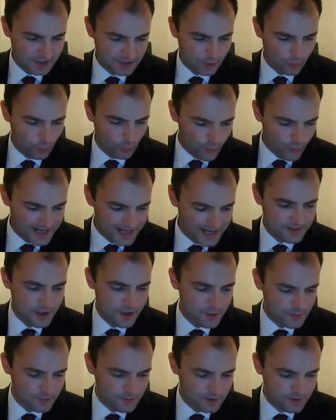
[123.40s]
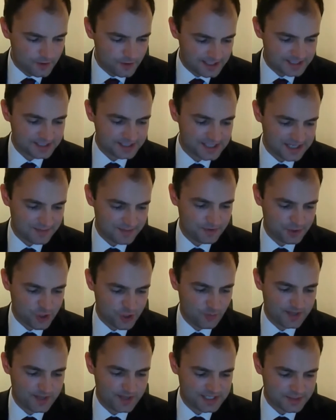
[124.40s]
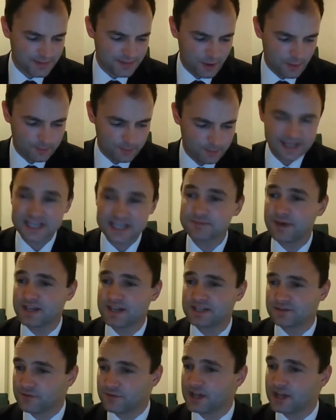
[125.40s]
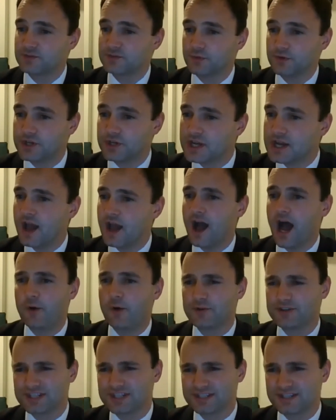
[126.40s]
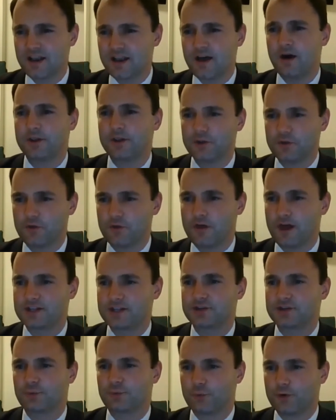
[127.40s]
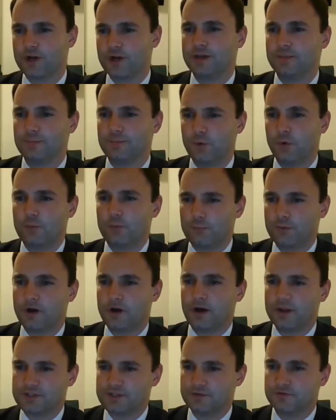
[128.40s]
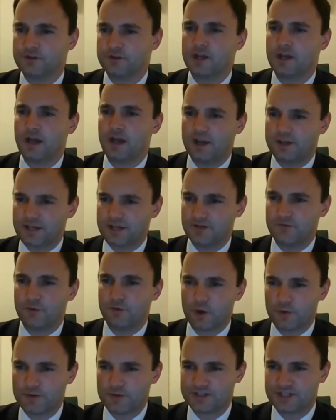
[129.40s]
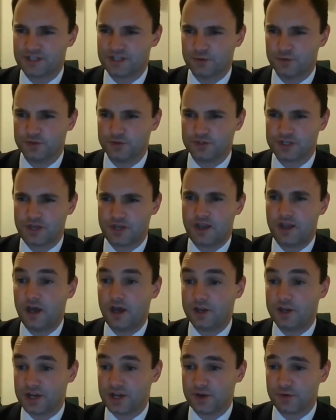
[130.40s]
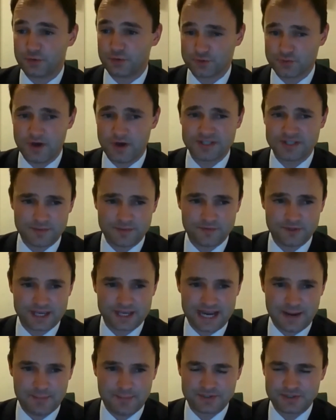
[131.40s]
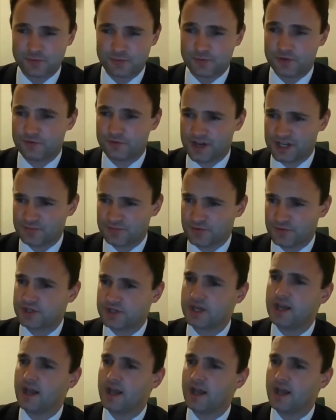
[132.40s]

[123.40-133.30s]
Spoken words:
Already, though, listening to some of the comments about place-based investment, I would still argue that that's a really important part of delivering on the skills agenda as well, some of the capital investment.